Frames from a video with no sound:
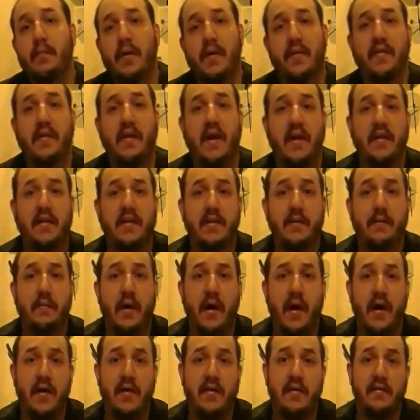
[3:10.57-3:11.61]
But the idea
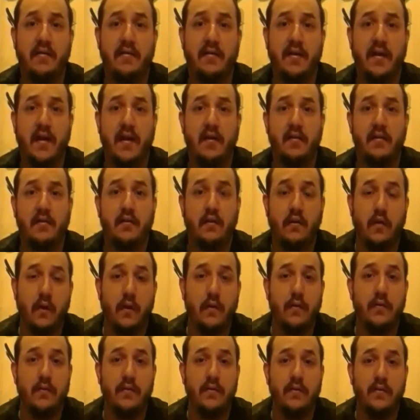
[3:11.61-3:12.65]
behind is to get as
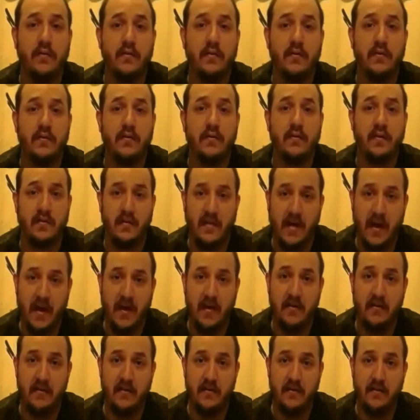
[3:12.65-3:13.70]
close to
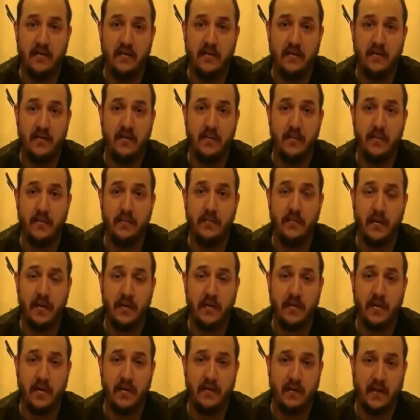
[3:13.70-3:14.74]
that system as
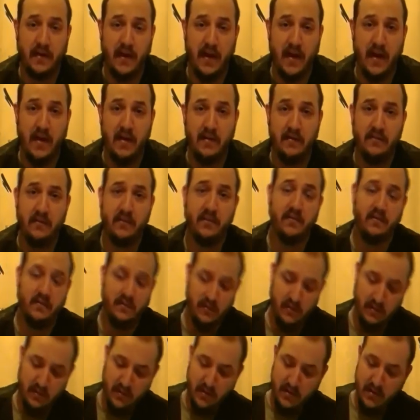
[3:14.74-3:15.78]
much as they can.
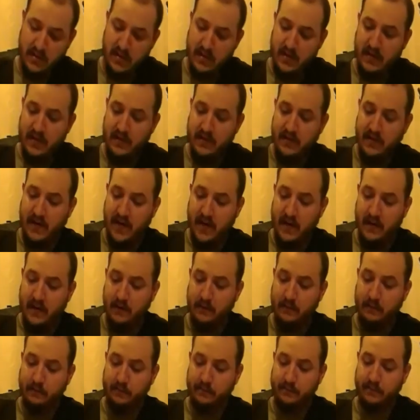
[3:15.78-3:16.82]

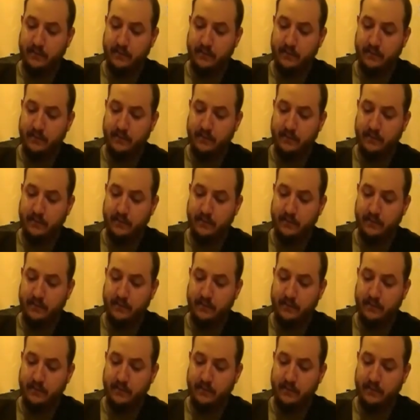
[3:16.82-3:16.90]
Now,